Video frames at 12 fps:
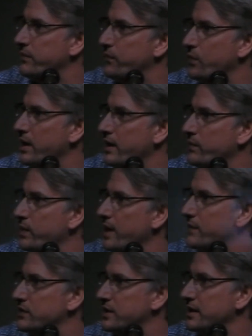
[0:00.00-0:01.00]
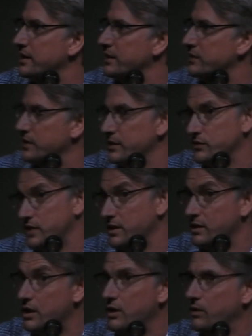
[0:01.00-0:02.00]
before? Have we ever seen this? And he'll
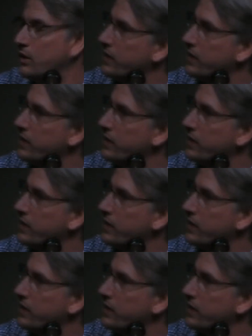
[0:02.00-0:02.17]
say, no.